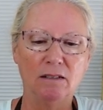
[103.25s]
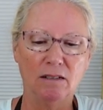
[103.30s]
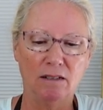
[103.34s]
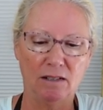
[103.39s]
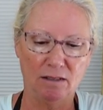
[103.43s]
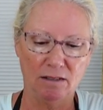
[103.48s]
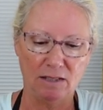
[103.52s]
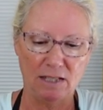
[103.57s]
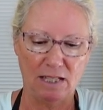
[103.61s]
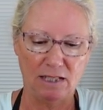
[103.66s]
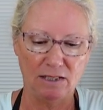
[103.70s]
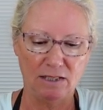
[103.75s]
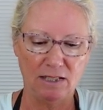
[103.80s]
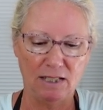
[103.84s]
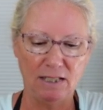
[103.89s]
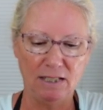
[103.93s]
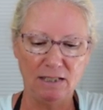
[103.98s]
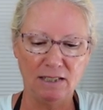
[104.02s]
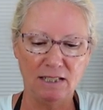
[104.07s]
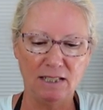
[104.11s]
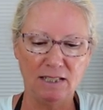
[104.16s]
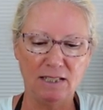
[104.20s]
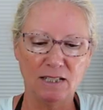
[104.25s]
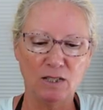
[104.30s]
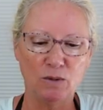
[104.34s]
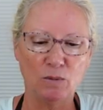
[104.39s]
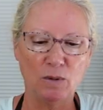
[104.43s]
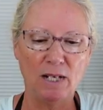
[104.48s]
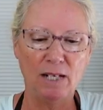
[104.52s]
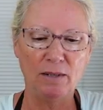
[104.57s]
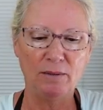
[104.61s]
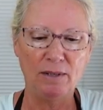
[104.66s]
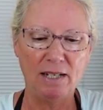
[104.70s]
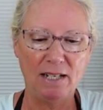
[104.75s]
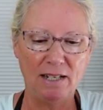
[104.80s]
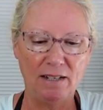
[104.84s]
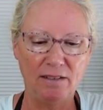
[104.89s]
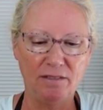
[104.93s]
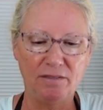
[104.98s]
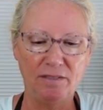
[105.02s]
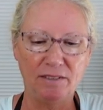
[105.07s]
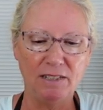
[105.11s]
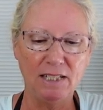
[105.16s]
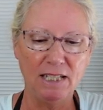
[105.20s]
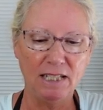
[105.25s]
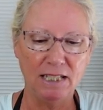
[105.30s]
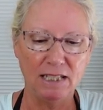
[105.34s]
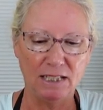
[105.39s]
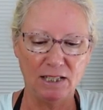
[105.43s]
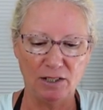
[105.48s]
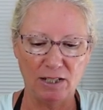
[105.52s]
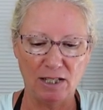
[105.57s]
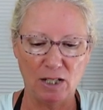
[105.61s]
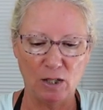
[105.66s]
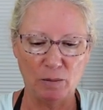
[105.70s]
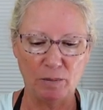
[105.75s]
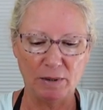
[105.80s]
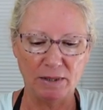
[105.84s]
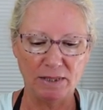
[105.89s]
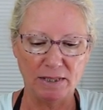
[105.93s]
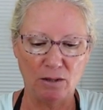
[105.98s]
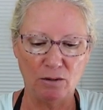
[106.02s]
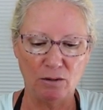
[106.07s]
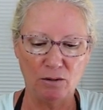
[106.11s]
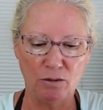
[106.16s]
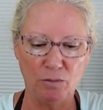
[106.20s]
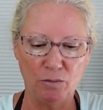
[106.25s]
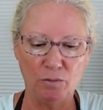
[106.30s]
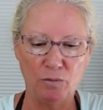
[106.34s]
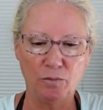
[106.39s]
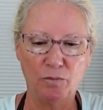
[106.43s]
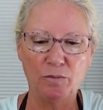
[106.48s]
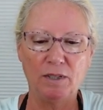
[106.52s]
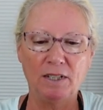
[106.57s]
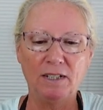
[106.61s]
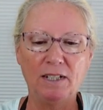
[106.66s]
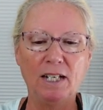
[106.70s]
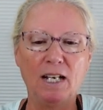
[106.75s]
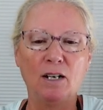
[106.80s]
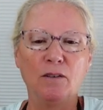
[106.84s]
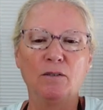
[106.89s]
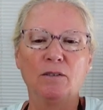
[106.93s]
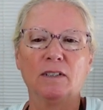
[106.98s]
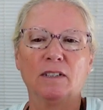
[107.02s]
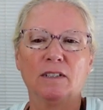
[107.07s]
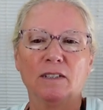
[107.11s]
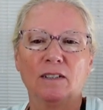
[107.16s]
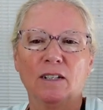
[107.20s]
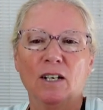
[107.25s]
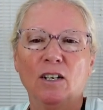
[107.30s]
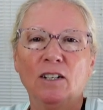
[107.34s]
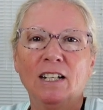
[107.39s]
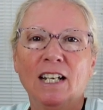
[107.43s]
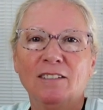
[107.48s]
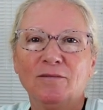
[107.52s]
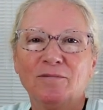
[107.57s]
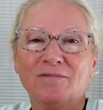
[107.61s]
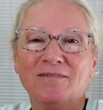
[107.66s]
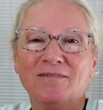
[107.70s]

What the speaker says: Okay, see, this is why we have Nikki here to help us out. Oh, where'd they go? Hold on.